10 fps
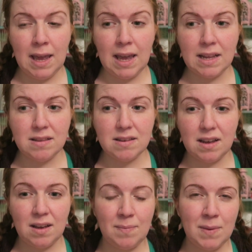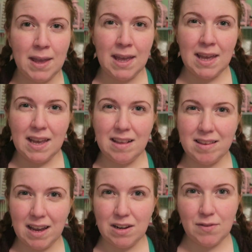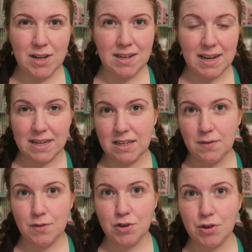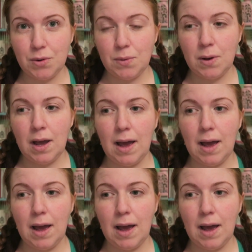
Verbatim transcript: And uh, it's kind of a detective show.